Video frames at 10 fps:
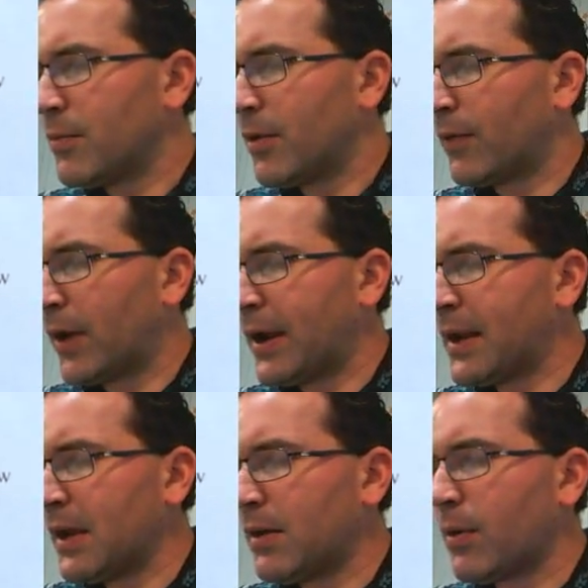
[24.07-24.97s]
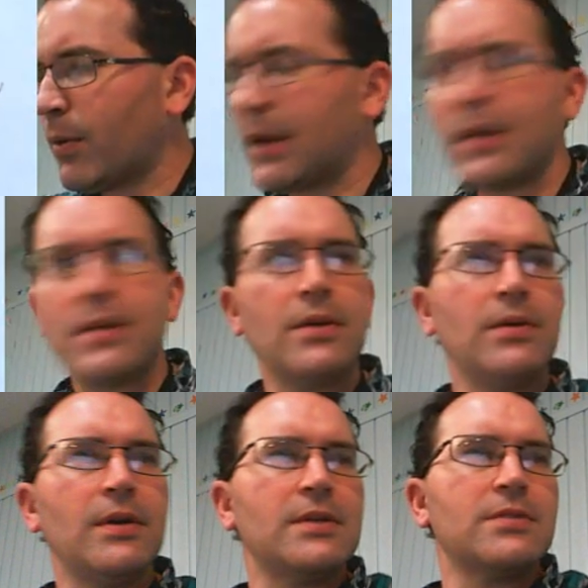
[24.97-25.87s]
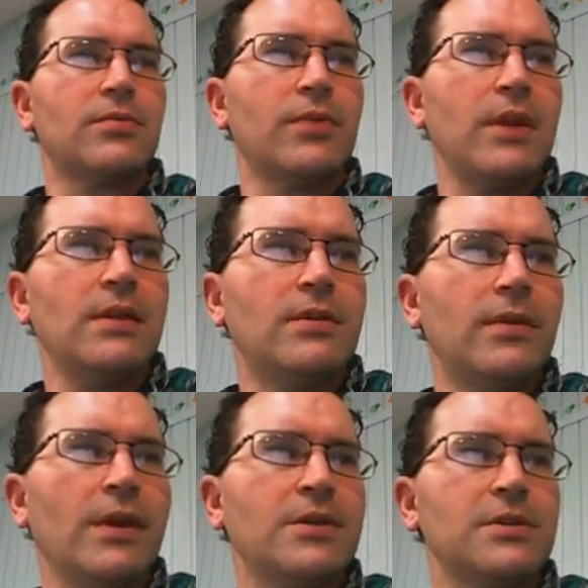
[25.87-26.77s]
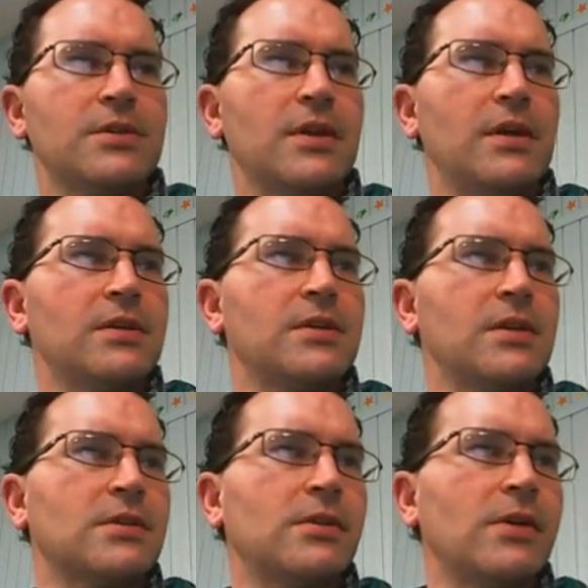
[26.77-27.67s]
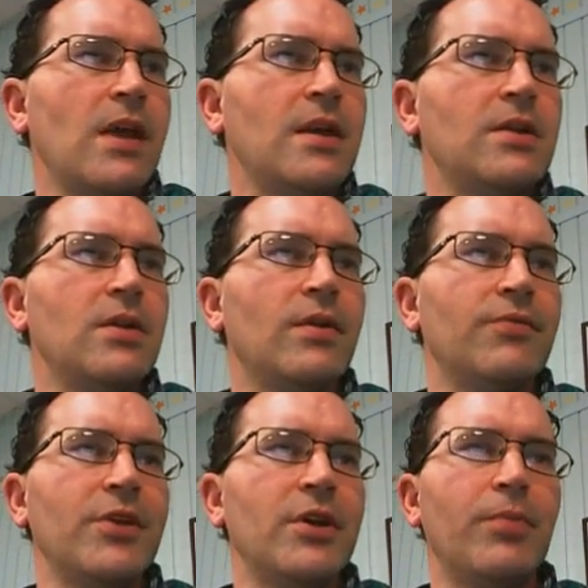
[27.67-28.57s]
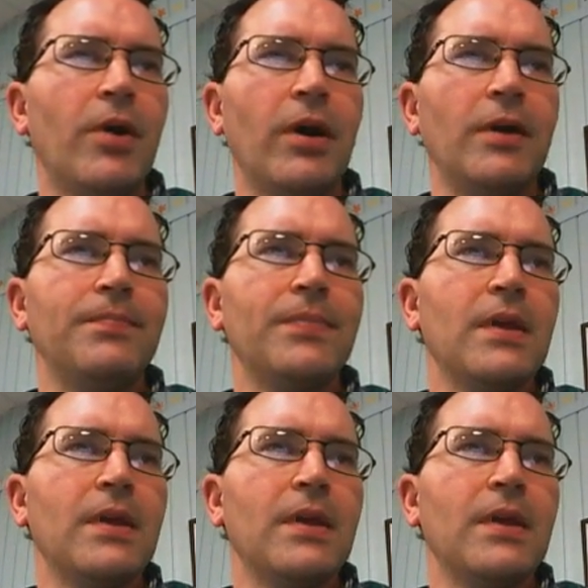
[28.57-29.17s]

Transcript: But right now, what we need to do is read the directions here. It says create a new inventor part.